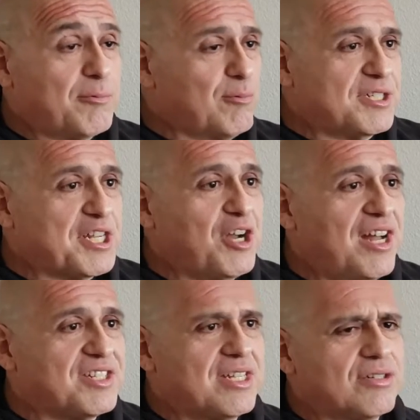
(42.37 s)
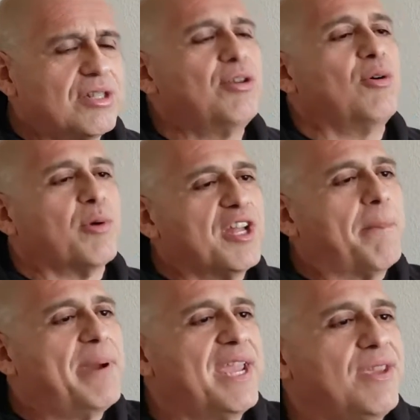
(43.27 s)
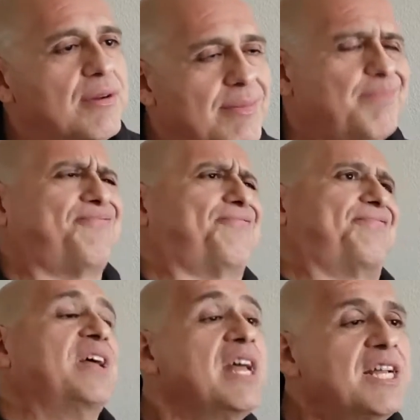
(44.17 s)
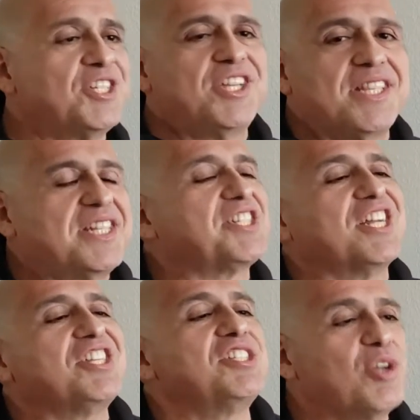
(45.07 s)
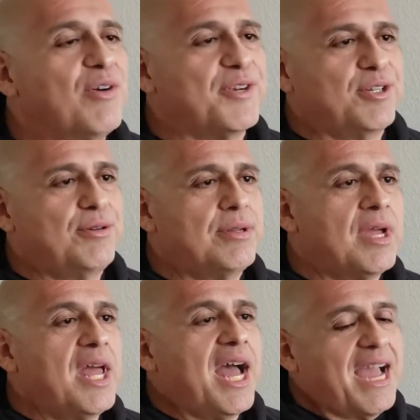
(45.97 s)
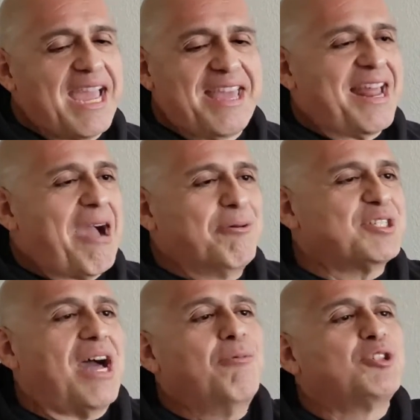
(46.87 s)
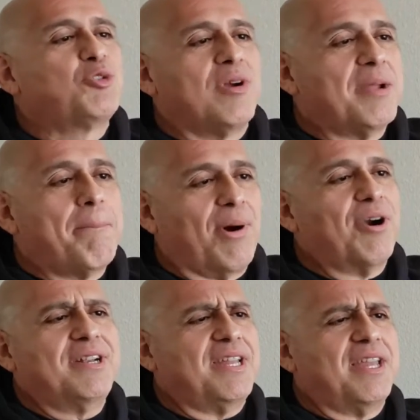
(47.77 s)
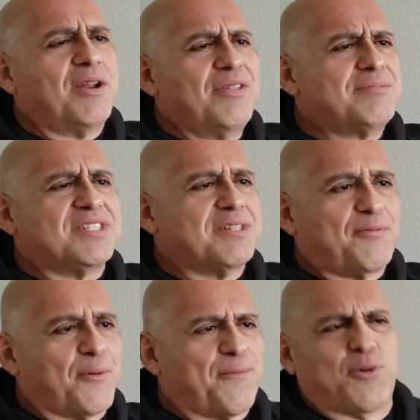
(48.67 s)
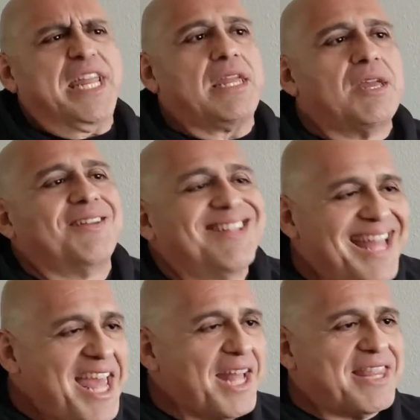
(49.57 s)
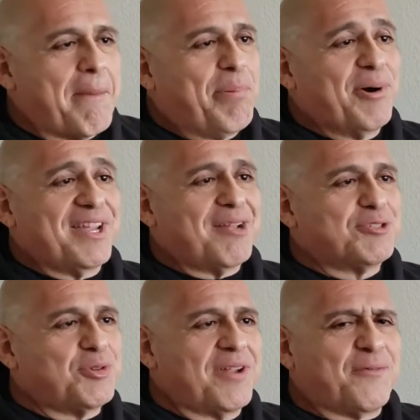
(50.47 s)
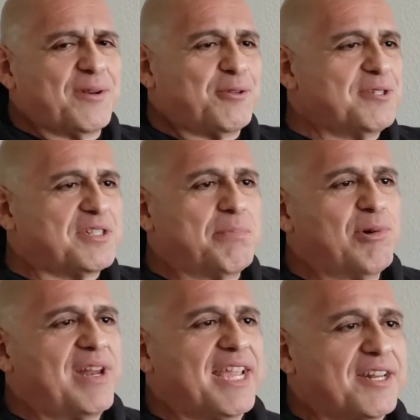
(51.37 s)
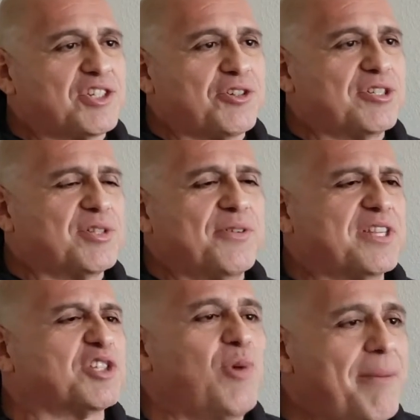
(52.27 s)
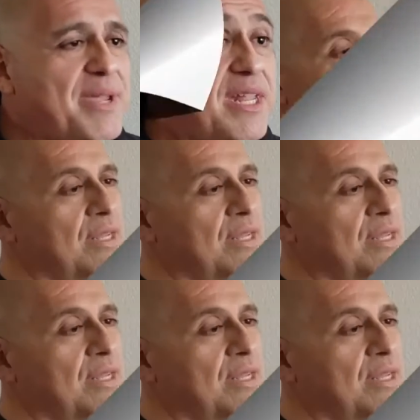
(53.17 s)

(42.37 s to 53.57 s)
What does it cost?" He goes, "No, we're gonna pay you." I'm like, "Shit, the discussion's over, dude." I was drawing Bart and all them things for free at that point. I was drawing for dudes the bootlegged shirts over at the swap meet.